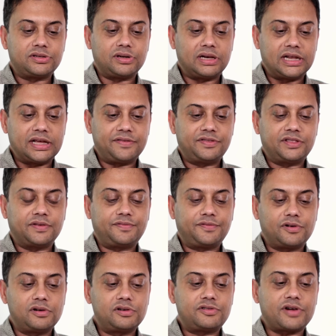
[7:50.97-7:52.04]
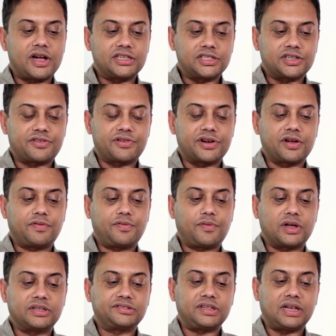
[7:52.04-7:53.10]
to live the full trajectory of
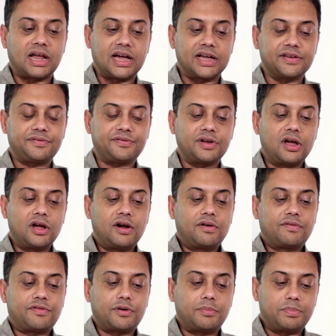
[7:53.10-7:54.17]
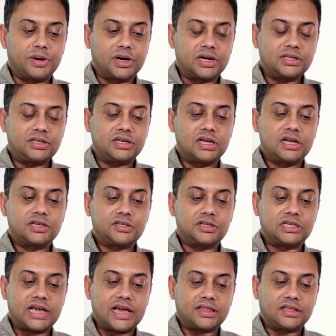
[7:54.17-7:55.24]
one's life from birth to
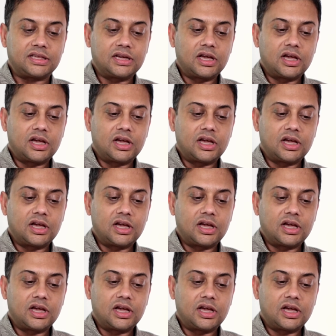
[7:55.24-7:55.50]
death